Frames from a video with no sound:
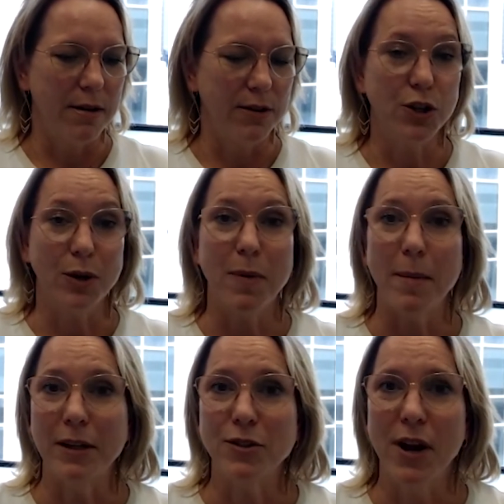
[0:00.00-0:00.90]
took
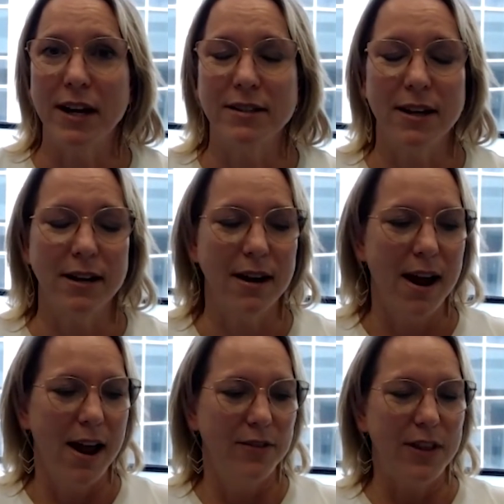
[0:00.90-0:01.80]
public transit,
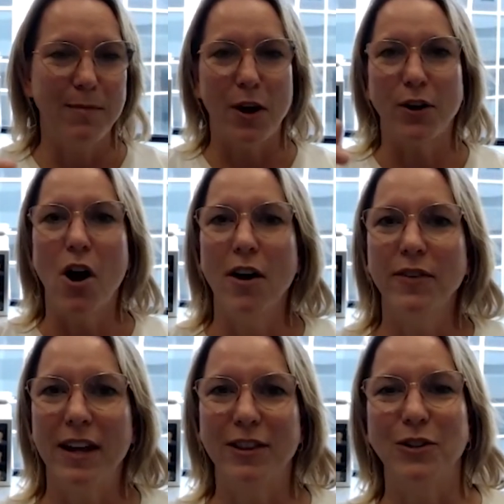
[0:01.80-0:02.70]
they bought a coffee
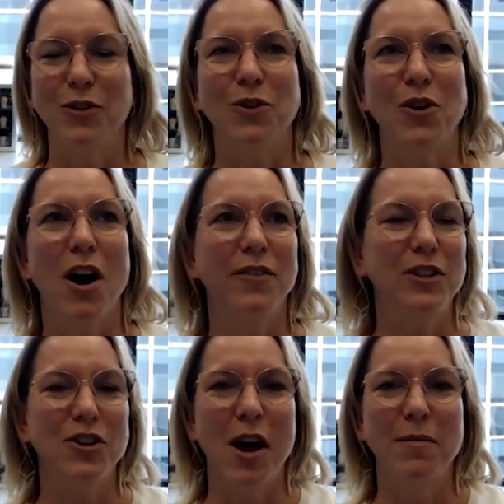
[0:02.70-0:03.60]
at the local coffee
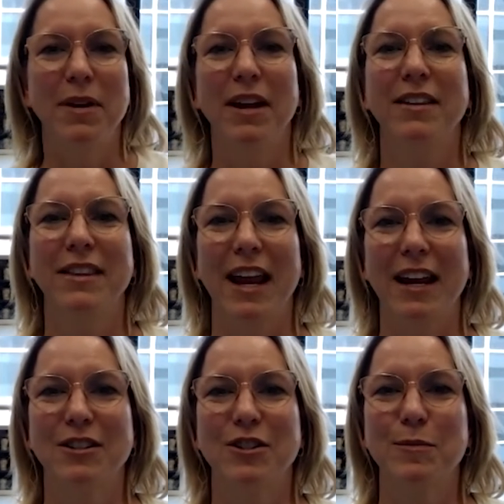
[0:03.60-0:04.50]
shop, they
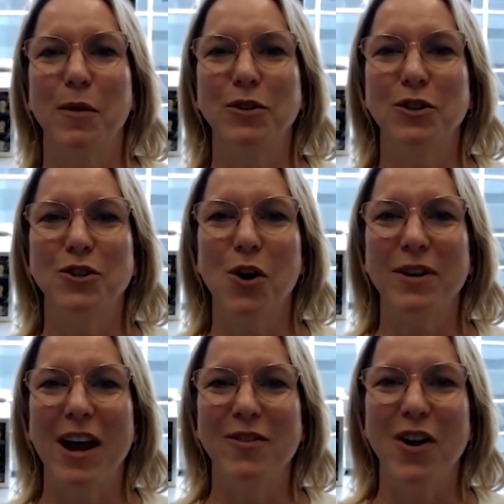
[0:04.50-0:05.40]
spoke to Joe
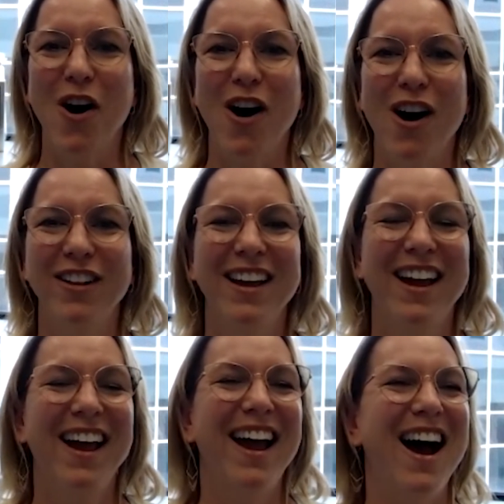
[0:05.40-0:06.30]
down the hall
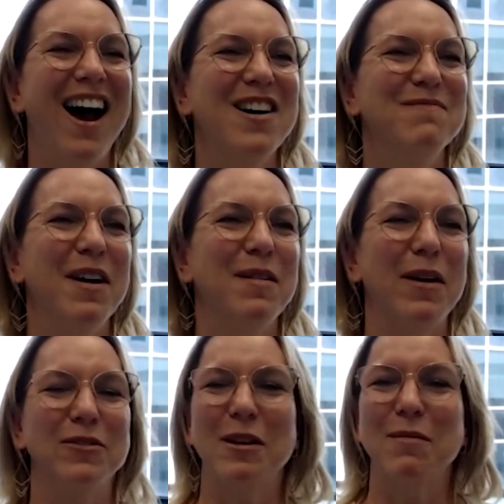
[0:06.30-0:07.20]

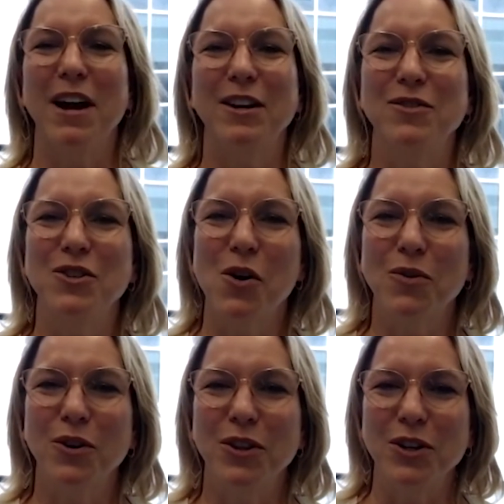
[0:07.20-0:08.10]
about some kind of joke
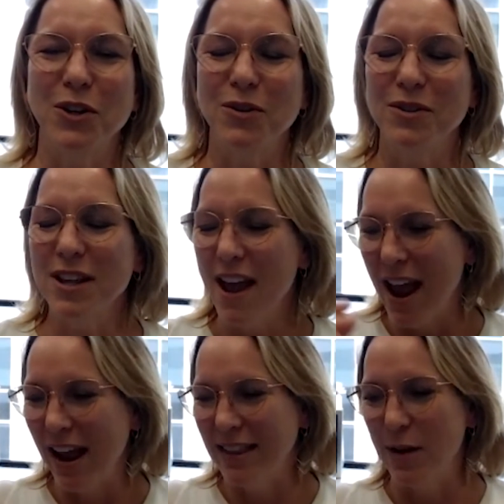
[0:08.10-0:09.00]
or the news,
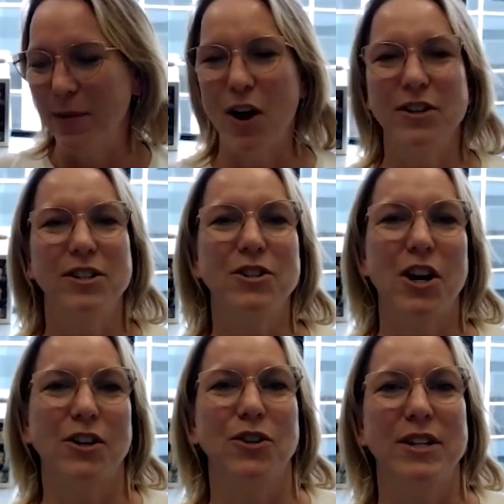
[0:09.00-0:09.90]
and they went on to
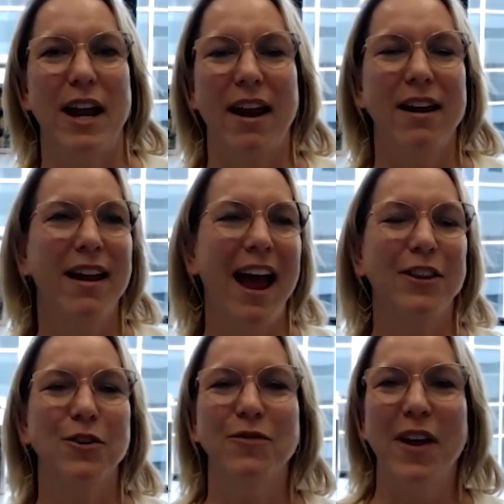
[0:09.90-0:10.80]
start their day, had
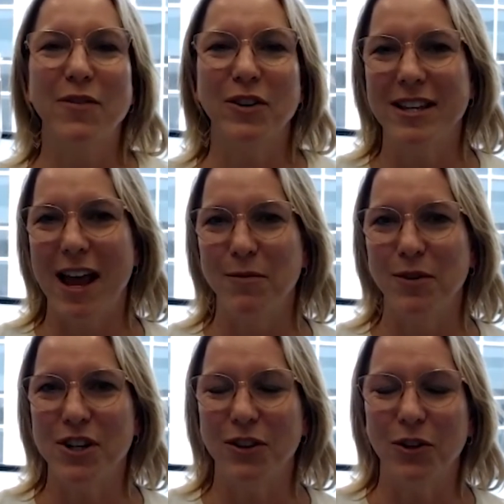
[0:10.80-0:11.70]
their favorite sandwich
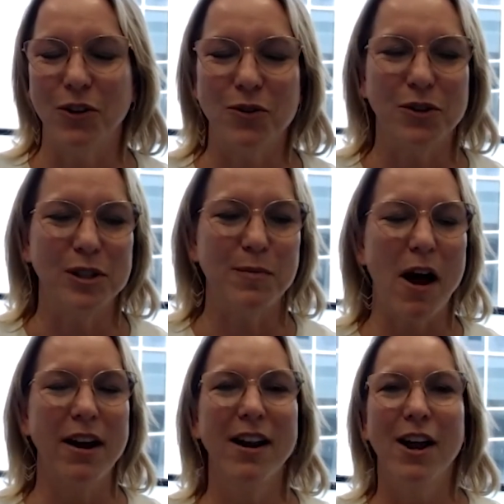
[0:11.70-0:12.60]
at their local
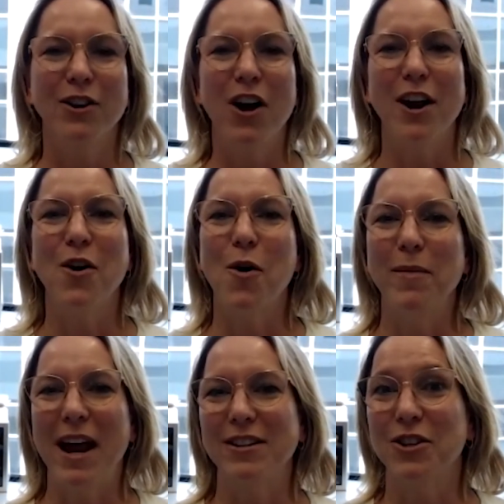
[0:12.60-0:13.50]
spot, got home and
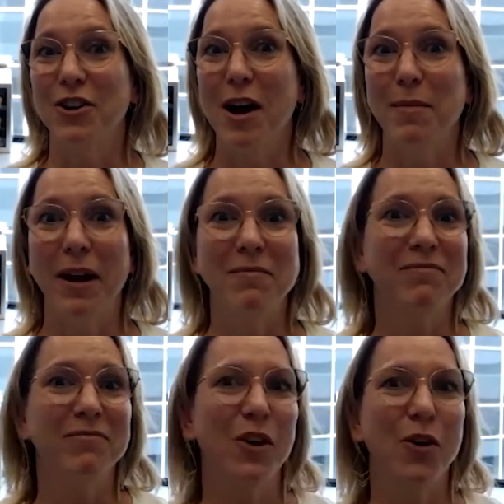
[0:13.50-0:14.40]
asked their hubby
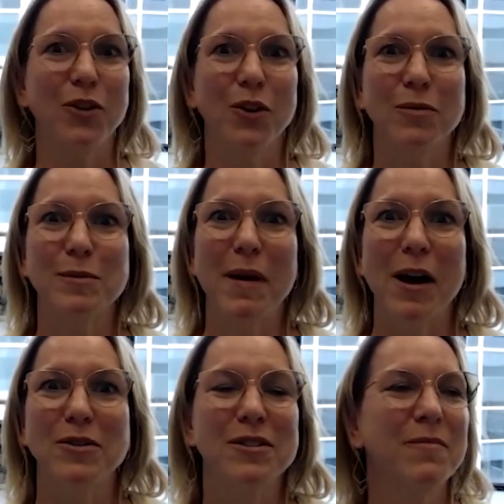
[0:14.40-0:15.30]
or their
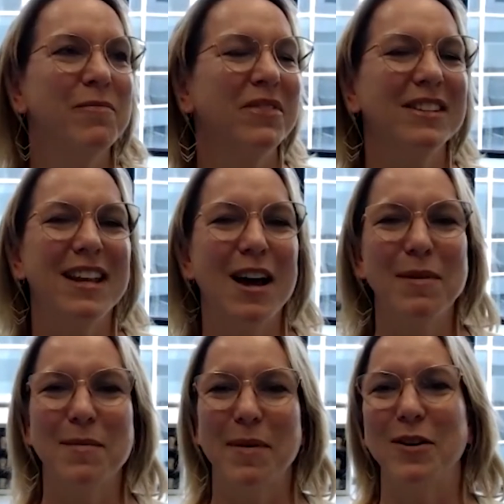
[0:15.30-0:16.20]
spouse, tell me
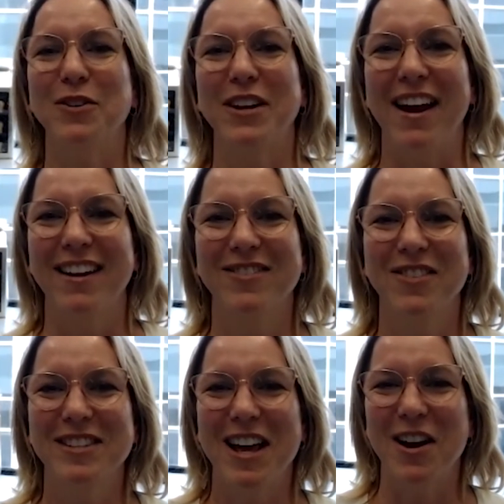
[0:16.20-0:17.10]
about your day. What was
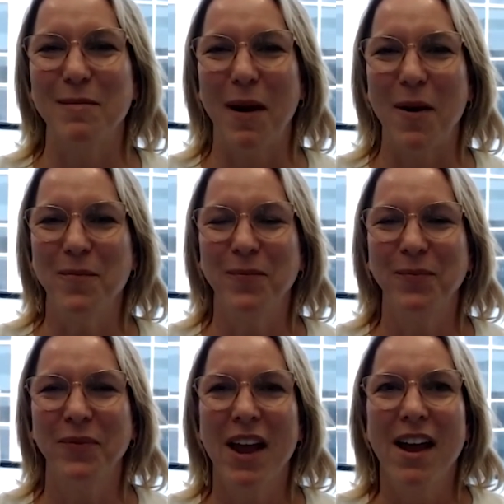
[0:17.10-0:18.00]
that all about?
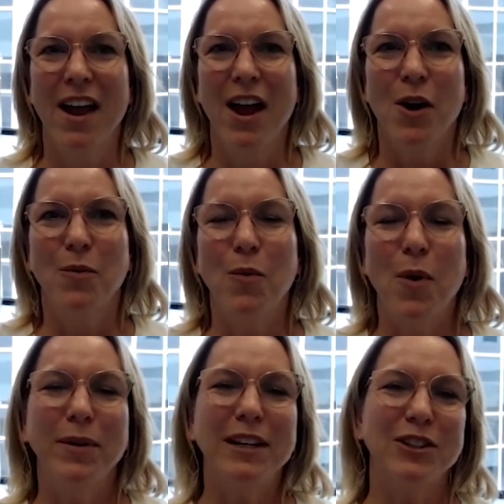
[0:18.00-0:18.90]
Well, what
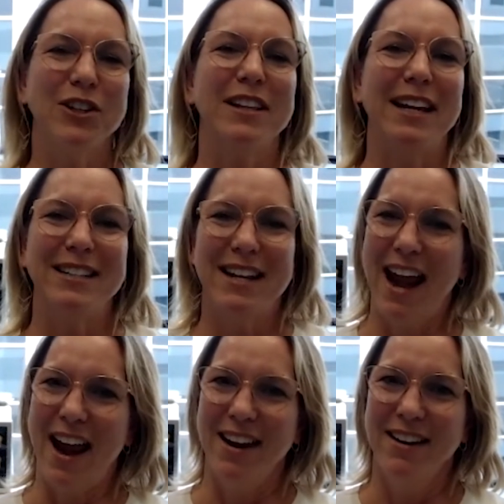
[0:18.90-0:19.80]
would it look like
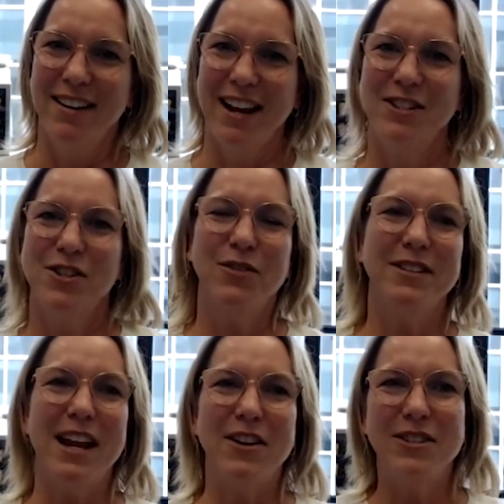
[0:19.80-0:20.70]
today? And so
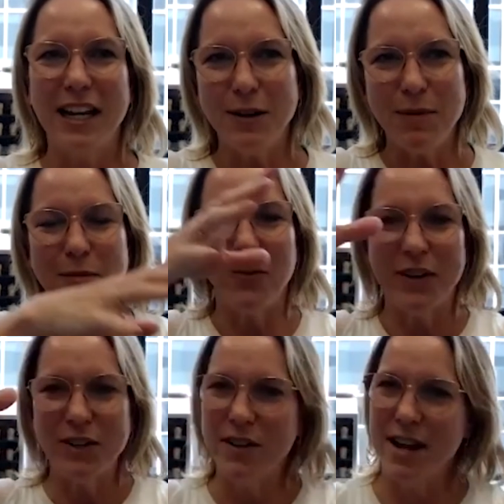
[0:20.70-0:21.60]
now suddenly we move
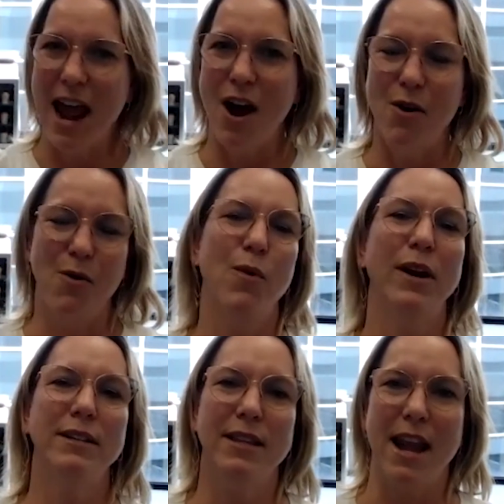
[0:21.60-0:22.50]
into the now. What
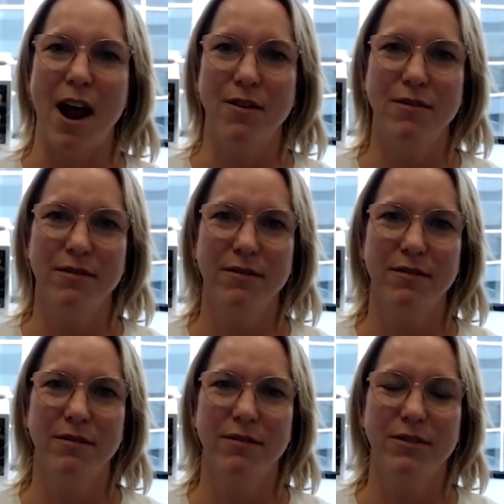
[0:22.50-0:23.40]
is the now?
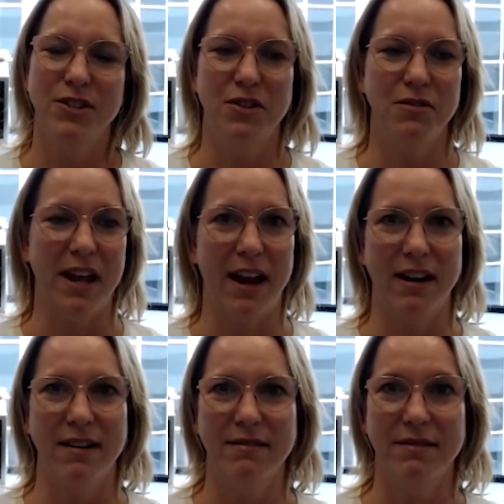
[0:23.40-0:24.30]
Do
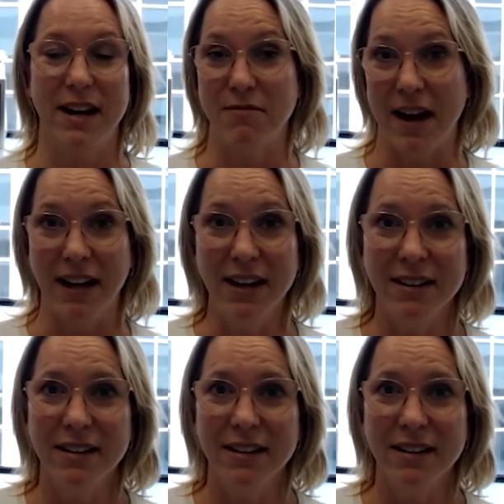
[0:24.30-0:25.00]
they get ready?